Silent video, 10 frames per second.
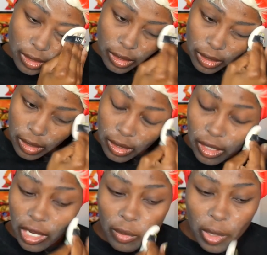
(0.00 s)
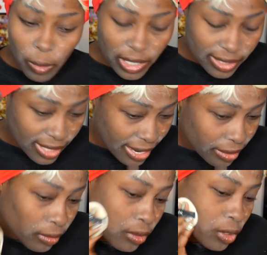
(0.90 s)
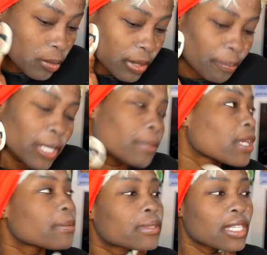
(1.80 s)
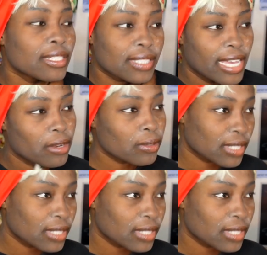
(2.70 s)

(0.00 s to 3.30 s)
powder, you know, so it's nice and fine and fills in the lines.